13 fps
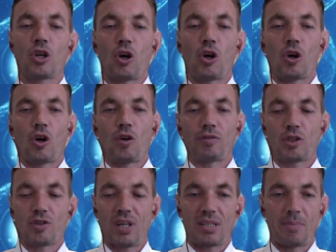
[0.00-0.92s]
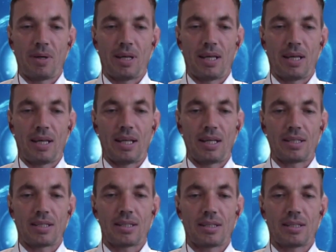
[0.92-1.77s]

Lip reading: of treatment?